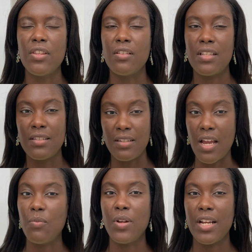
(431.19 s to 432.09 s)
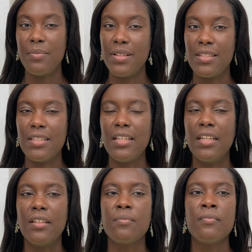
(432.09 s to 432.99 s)
though that's not what I've been
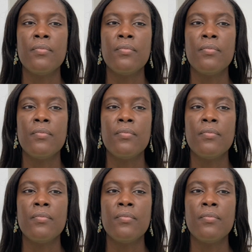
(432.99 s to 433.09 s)
seeing